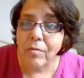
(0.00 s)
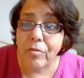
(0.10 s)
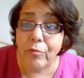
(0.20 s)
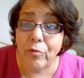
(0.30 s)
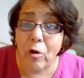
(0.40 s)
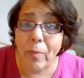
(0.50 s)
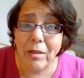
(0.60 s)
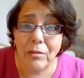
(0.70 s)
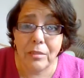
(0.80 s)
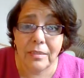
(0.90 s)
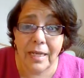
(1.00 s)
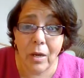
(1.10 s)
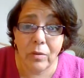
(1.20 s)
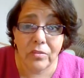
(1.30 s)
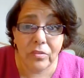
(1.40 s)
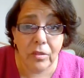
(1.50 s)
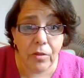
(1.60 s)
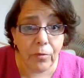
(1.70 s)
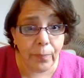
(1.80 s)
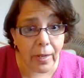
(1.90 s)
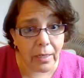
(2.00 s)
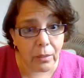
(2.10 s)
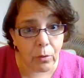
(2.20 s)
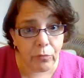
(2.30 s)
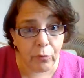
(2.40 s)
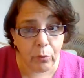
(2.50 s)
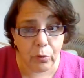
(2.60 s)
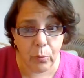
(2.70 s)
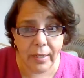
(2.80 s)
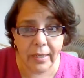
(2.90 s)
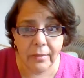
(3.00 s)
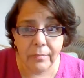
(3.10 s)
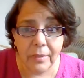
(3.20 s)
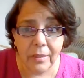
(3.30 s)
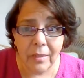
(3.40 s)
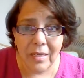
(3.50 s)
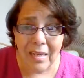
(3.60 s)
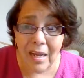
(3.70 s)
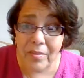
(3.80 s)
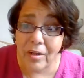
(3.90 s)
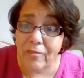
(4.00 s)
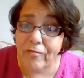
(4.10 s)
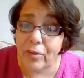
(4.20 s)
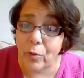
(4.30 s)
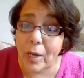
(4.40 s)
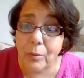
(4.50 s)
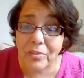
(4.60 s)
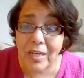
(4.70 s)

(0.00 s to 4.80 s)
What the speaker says: The robot looked down as another pine cone rolled away. And then a few hours